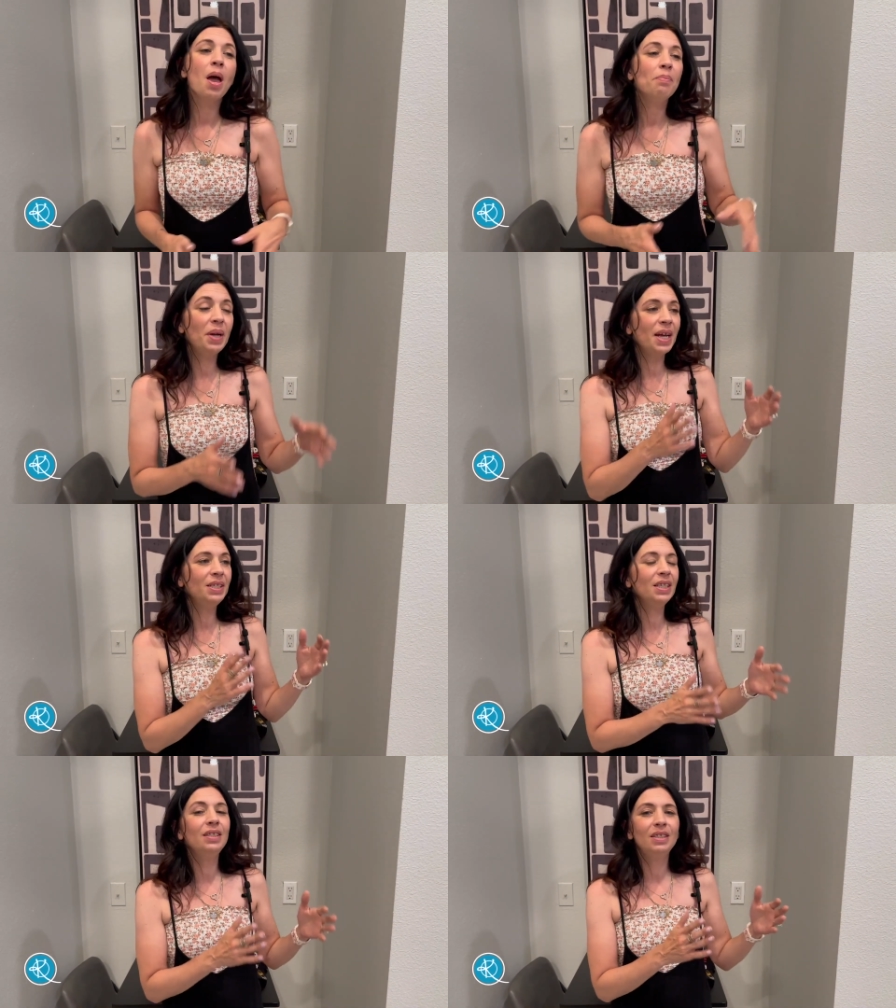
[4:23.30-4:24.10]
But I
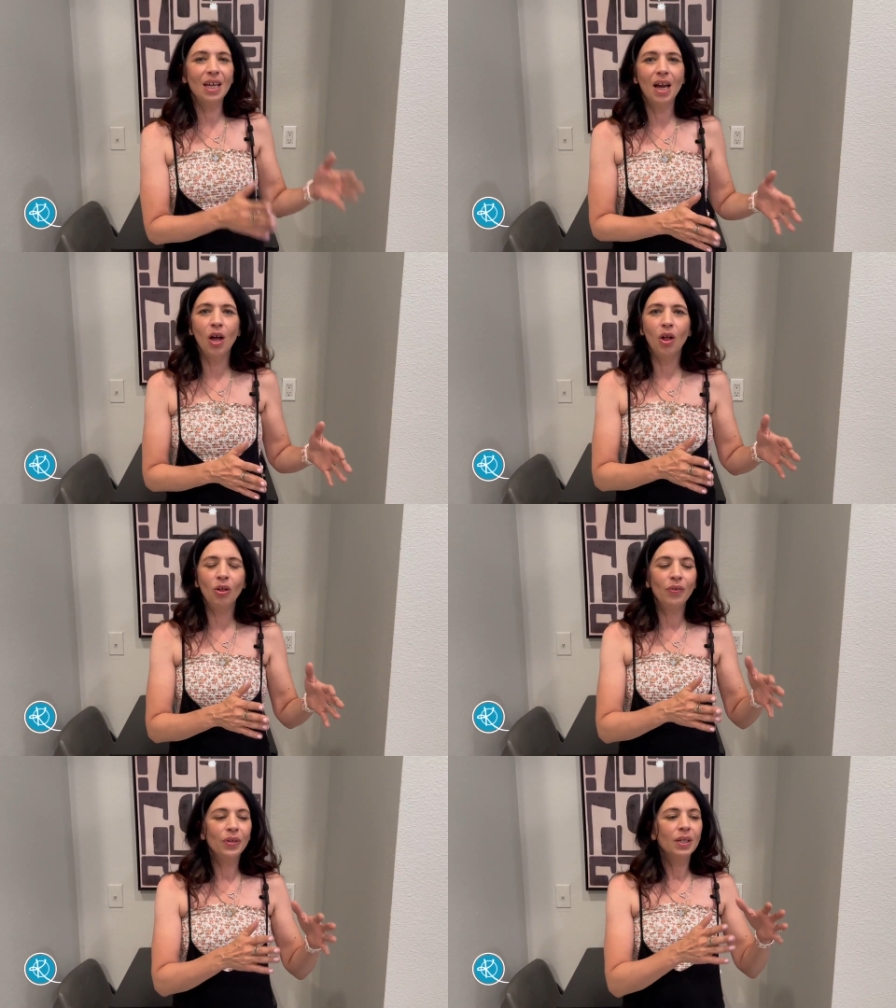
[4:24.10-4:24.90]
did
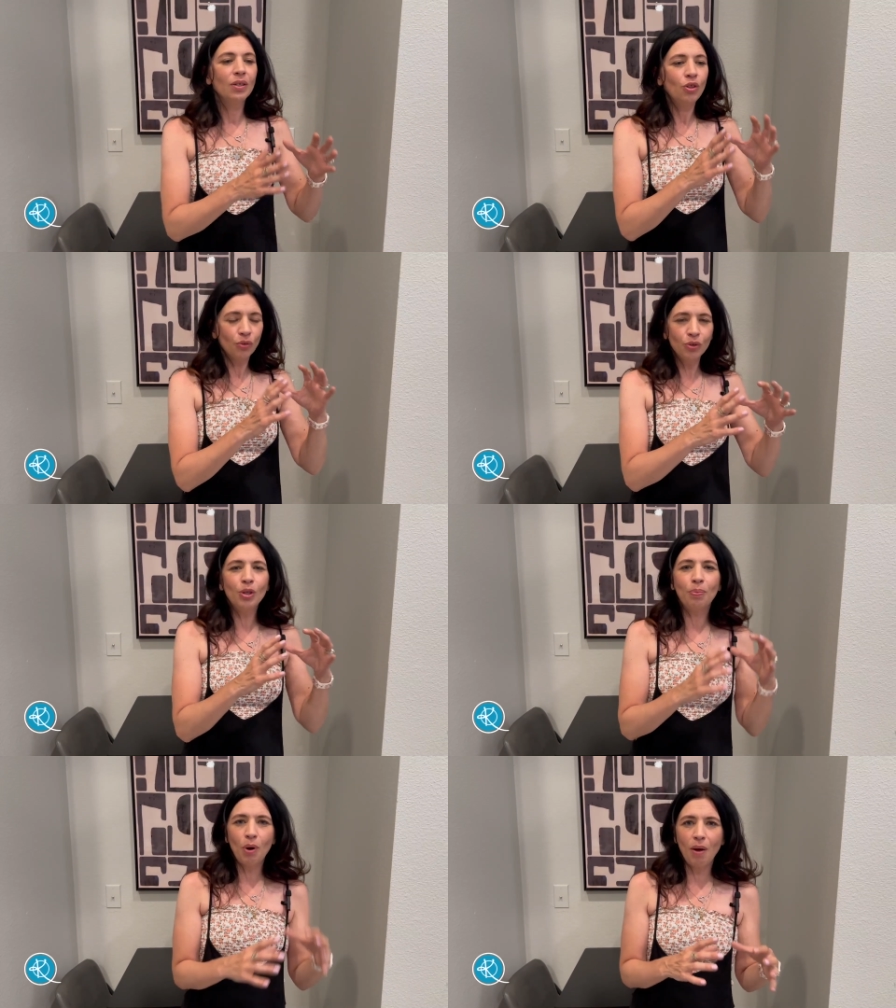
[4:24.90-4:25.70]
tell, through
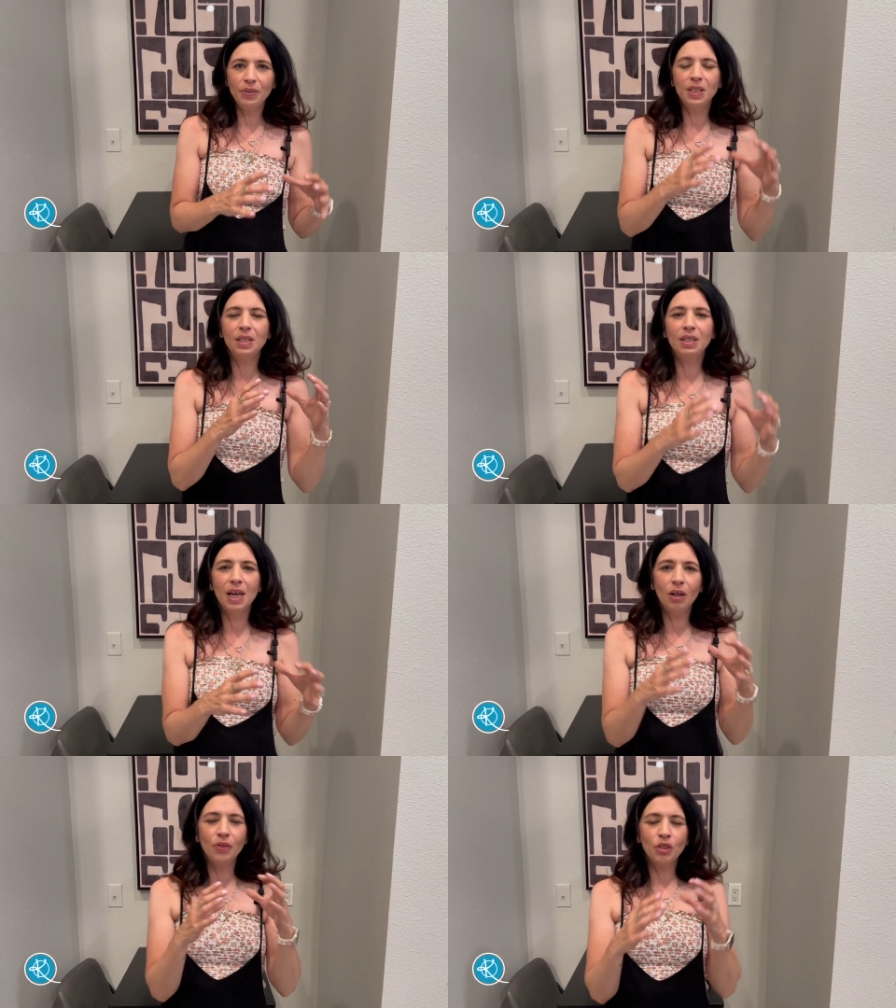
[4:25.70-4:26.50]
the prophecies,
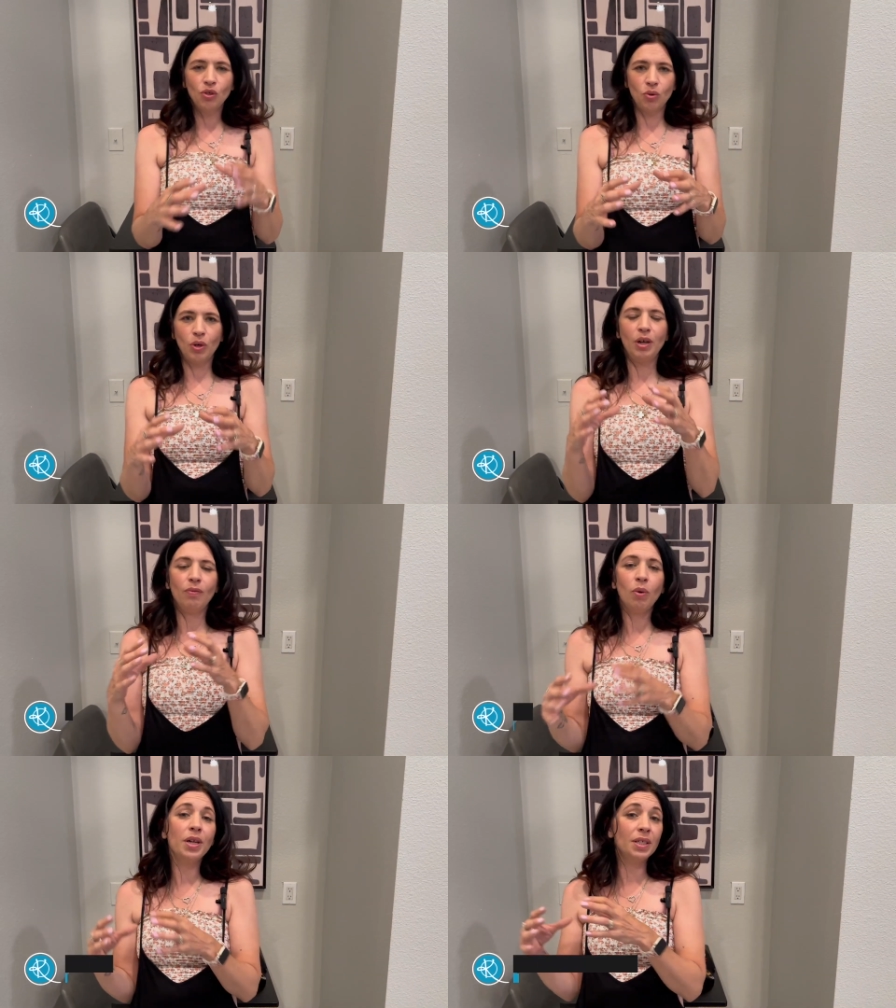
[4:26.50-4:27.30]
tell the story of
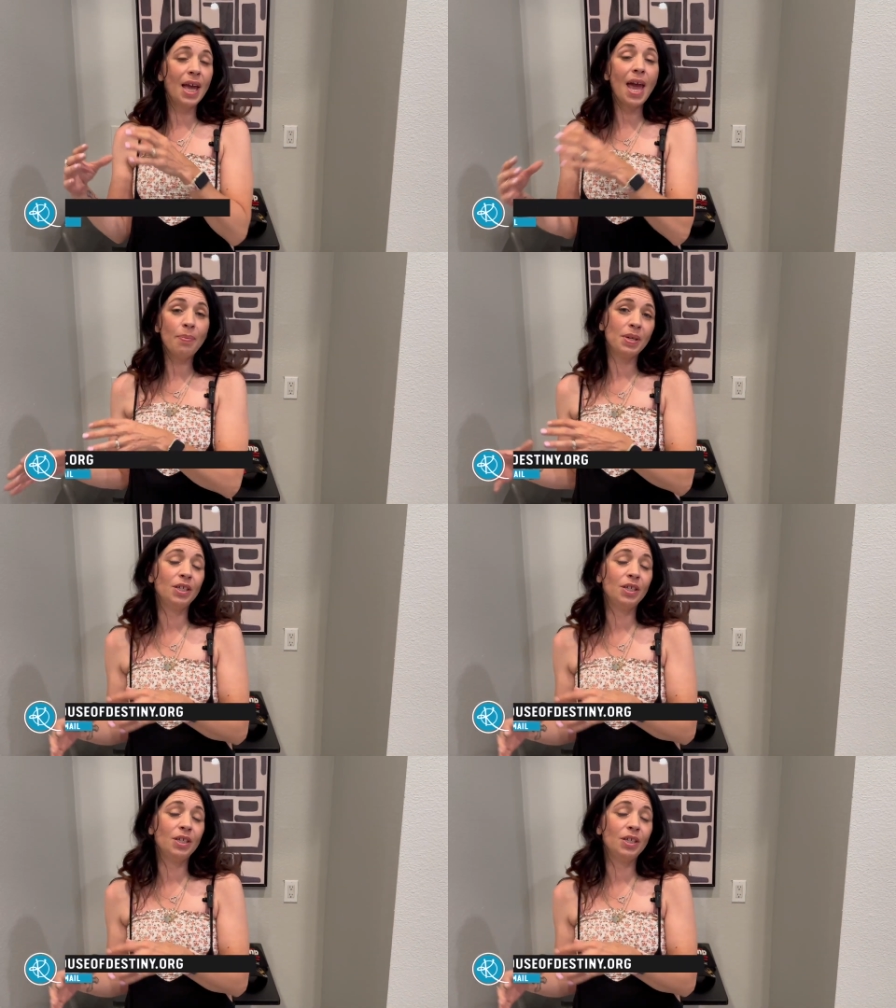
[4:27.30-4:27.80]
what has happened.